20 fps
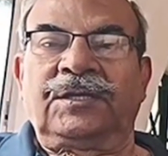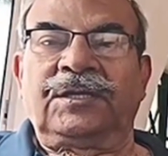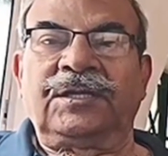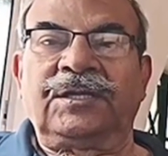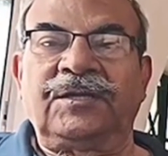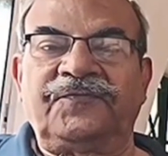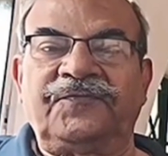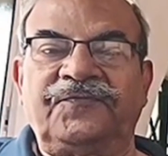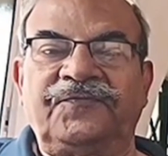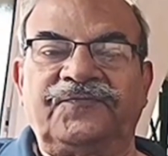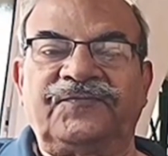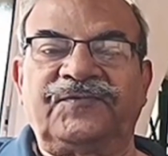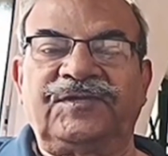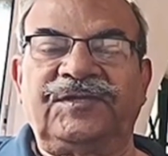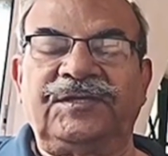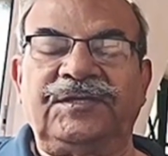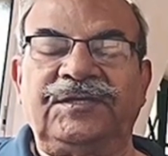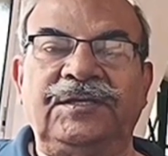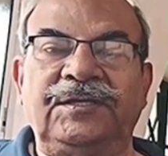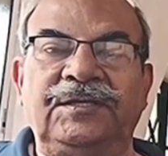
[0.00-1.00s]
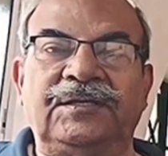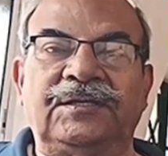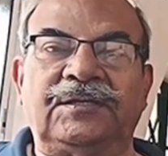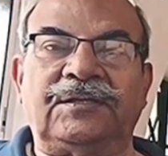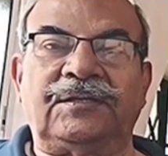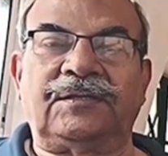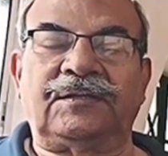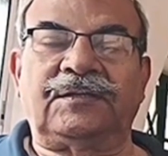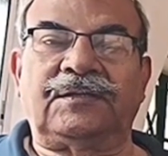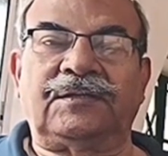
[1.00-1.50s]
if the
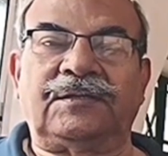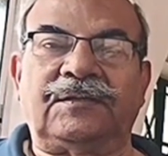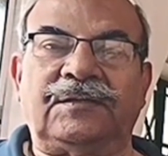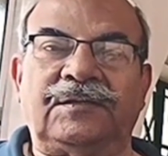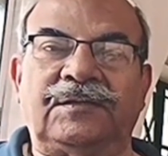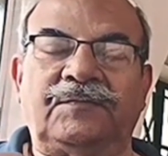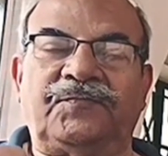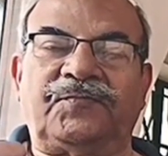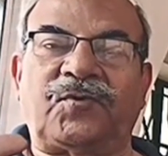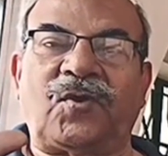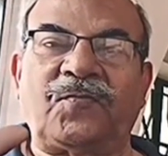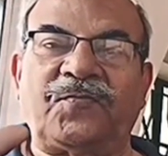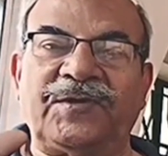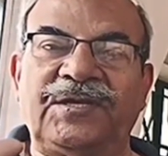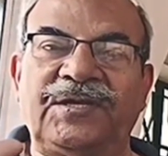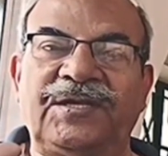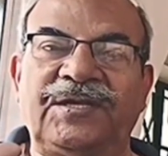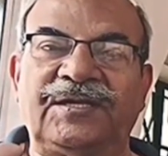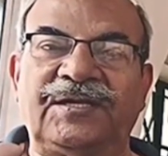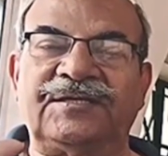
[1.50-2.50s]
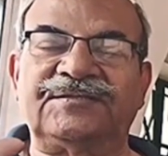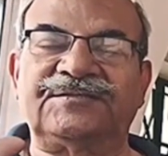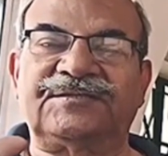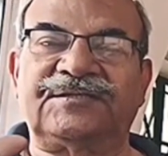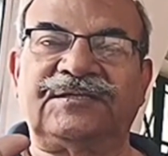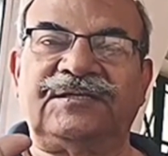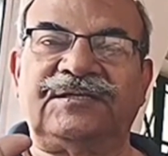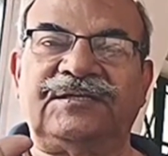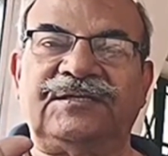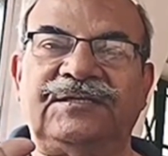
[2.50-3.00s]

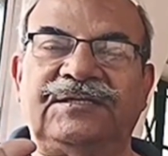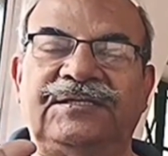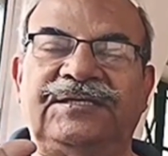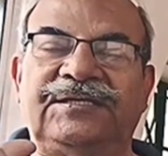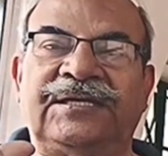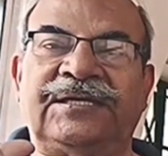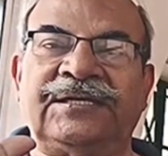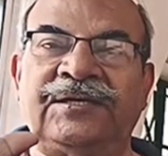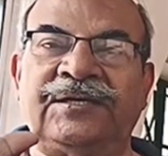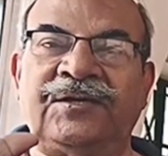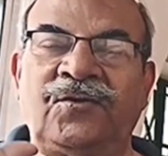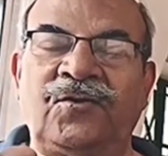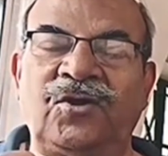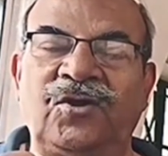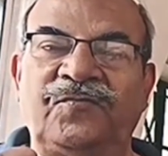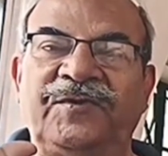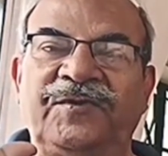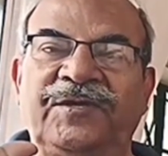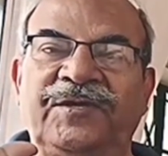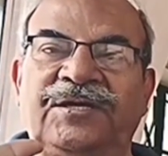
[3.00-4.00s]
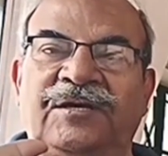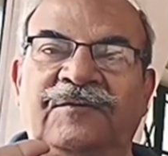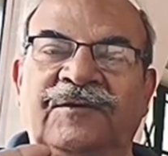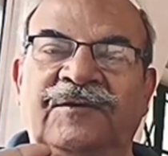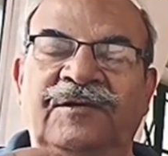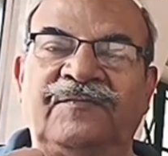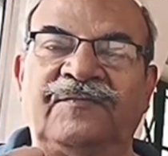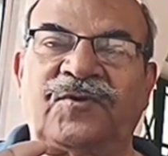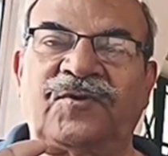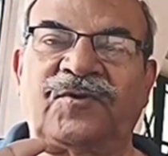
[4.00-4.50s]
propellers cannot be
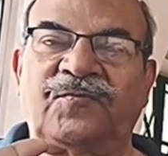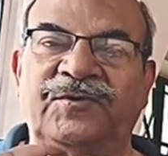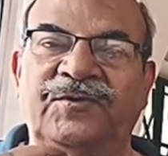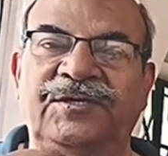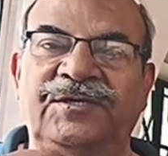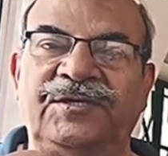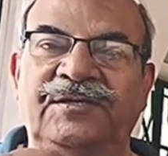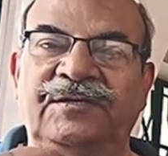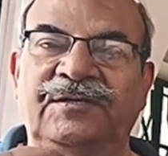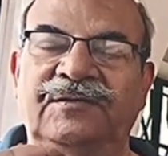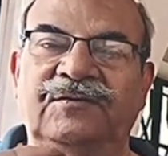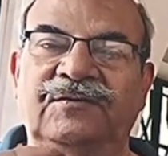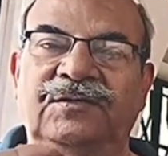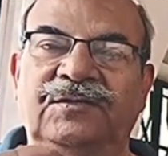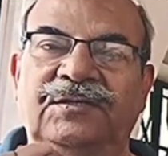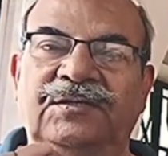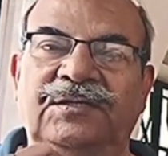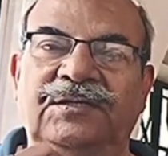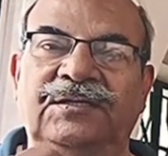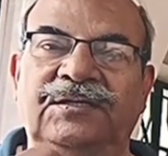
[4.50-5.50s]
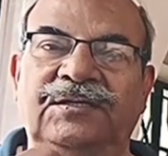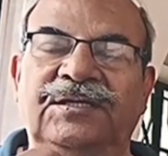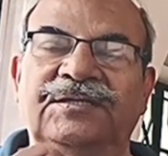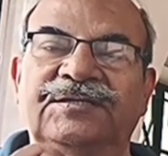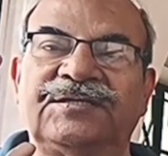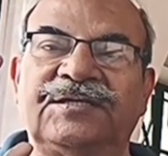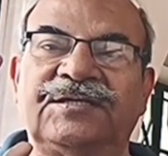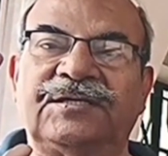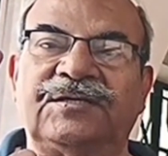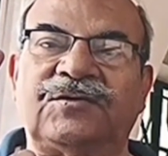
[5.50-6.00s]
governed properly, there
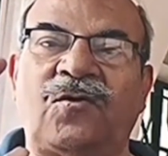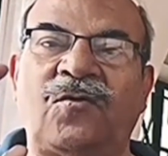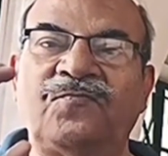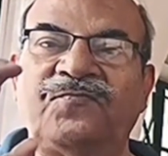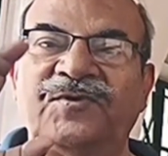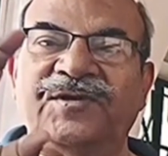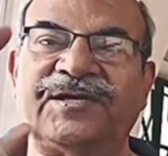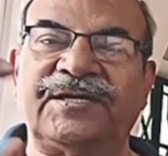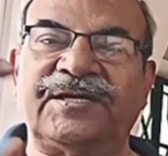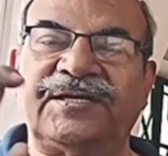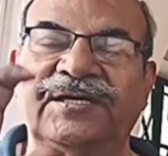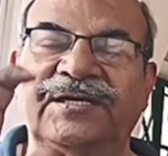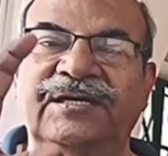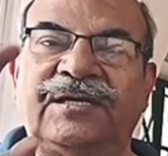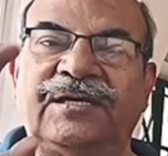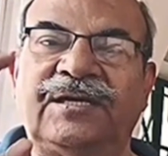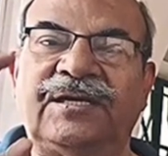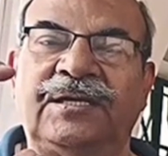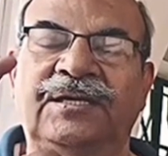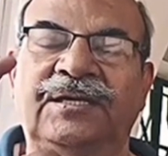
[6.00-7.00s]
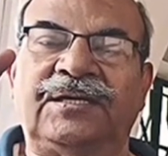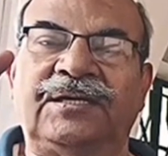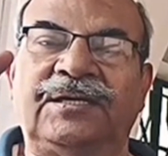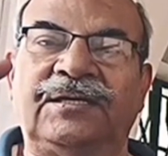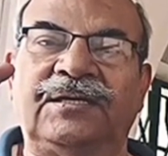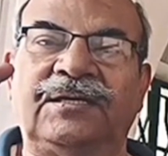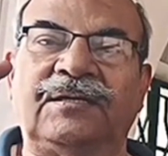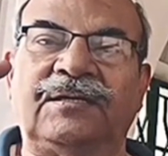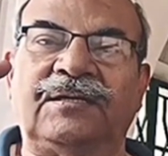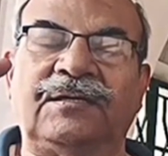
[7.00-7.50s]
is a complicated
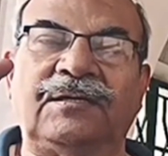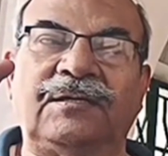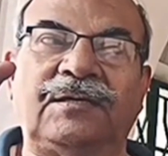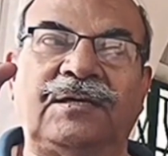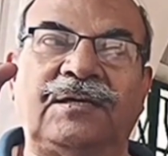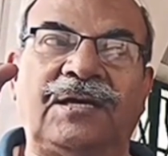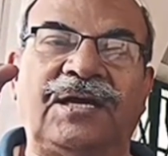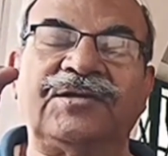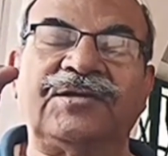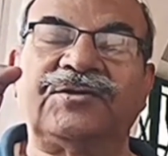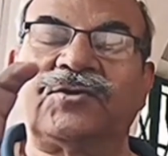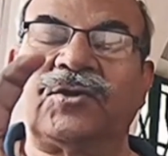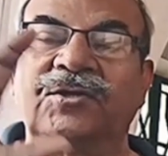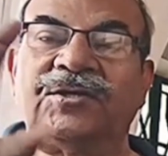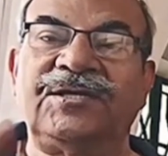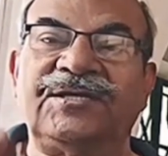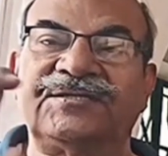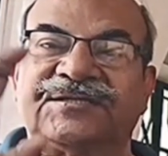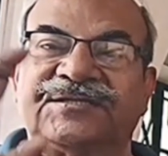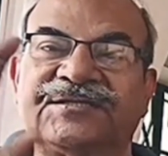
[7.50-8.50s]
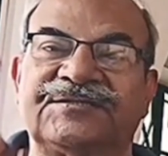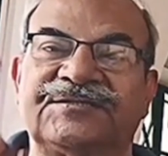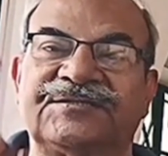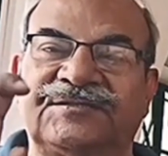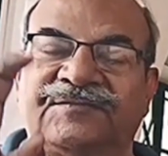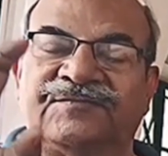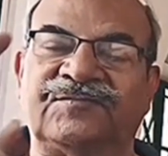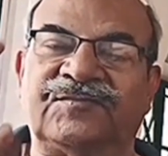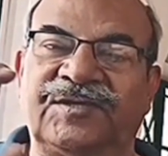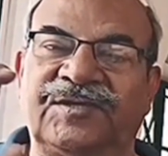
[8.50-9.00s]
hydraulic
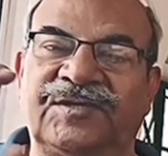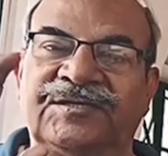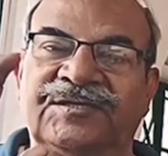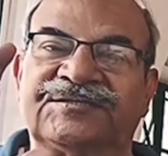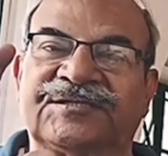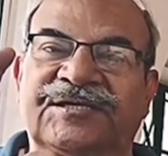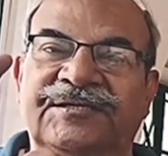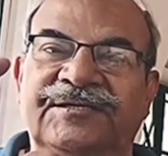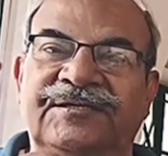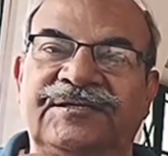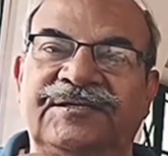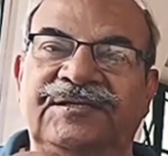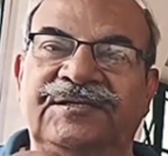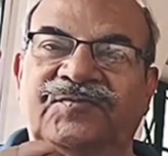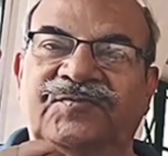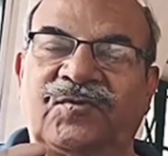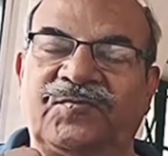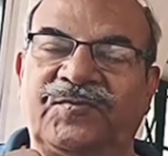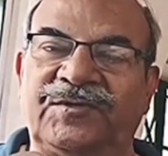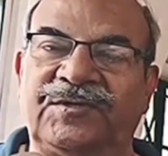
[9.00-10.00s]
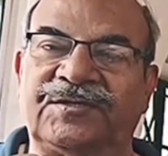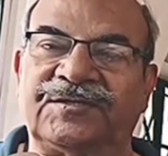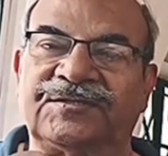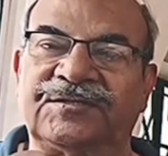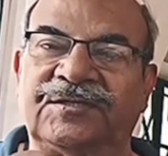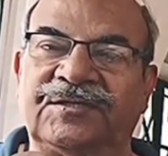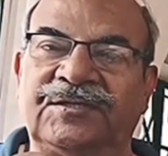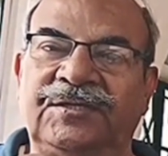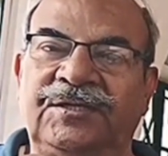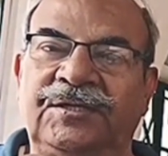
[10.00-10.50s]
system inside the propeller
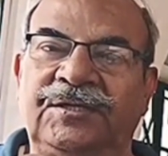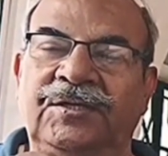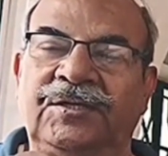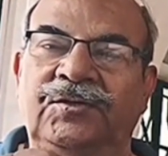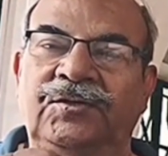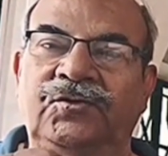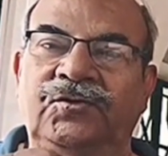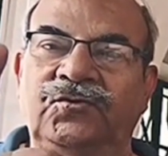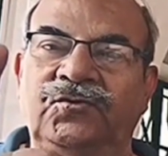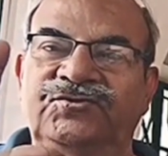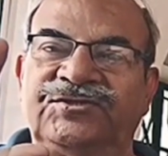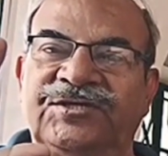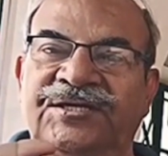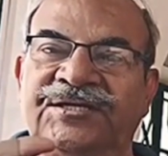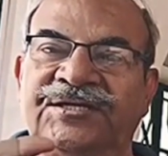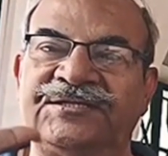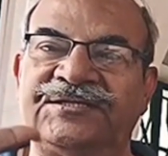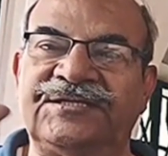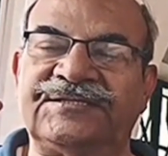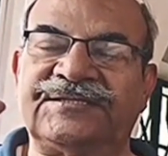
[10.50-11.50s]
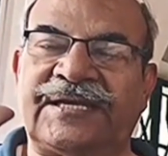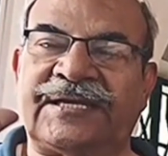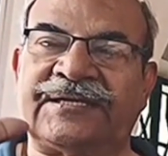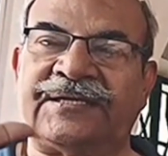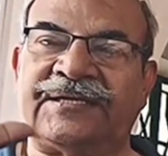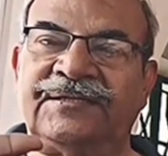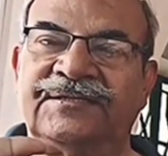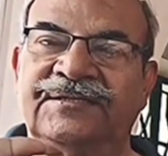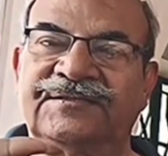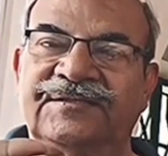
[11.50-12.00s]
to change these
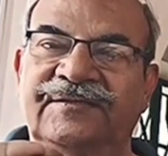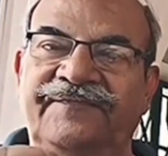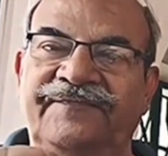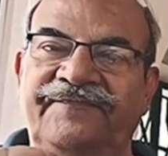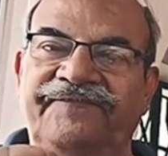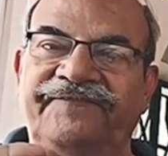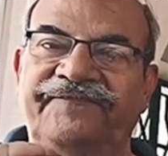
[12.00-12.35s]
angles.